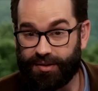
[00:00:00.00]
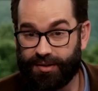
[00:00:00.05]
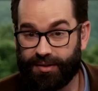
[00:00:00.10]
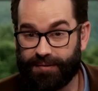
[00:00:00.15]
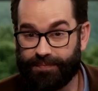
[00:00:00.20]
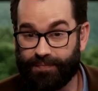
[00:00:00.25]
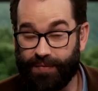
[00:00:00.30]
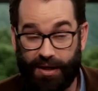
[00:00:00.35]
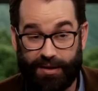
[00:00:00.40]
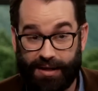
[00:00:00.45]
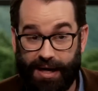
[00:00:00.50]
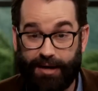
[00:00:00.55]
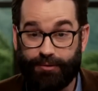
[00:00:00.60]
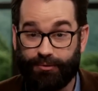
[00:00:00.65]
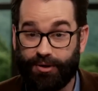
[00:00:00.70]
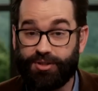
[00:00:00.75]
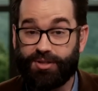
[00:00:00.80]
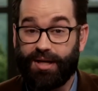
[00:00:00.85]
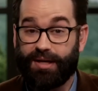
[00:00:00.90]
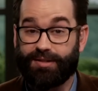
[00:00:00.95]
it. They had not
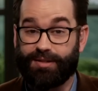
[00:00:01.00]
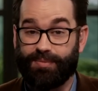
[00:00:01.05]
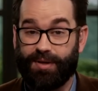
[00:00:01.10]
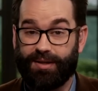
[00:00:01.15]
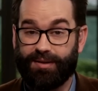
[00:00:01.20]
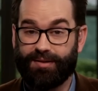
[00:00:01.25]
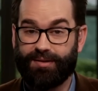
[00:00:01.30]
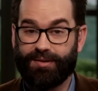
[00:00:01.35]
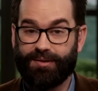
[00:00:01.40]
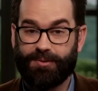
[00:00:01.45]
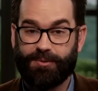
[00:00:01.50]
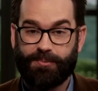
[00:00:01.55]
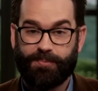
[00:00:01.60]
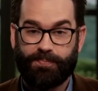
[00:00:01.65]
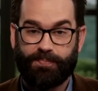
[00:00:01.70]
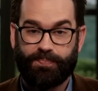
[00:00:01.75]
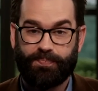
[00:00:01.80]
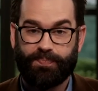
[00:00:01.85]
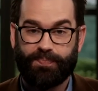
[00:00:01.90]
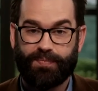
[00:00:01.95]
reached out to me.
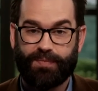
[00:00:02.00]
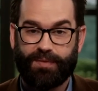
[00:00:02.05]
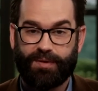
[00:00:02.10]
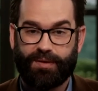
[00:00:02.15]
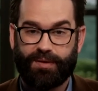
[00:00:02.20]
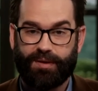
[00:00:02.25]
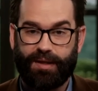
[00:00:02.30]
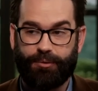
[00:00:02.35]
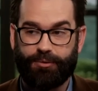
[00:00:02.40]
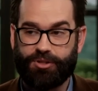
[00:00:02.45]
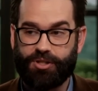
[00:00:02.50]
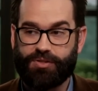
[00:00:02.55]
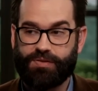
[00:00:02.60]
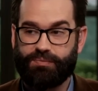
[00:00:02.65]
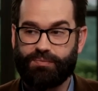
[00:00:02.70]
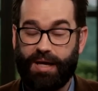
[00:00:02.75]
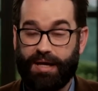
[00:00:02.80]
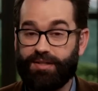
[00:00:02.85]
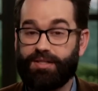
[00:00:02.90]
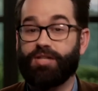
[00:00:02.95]
They were
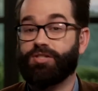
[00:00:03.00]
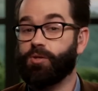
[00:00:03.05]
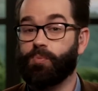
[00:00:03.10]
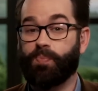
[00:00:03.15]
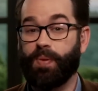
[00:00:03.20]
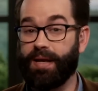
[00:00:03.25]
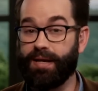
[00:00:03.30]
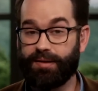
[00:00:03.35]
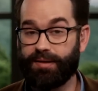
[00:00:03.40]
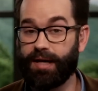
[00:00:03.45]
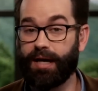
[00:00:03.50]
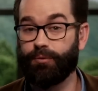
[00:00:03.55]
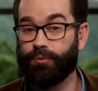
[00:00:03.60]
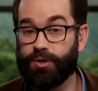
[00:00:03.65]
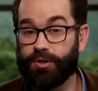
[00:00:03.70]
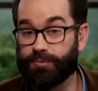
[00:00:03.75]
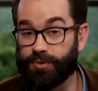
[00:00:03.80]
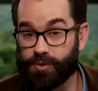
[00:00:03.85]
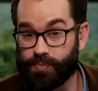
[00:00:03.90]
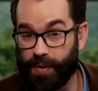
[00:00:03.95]
just anticipating that I
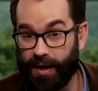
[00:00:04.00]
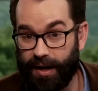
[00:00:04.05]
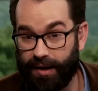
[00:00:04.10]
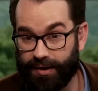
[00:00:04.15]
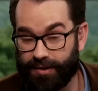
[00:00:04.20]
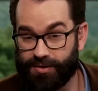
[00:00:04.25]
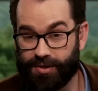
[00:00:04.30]
wouldn't respond,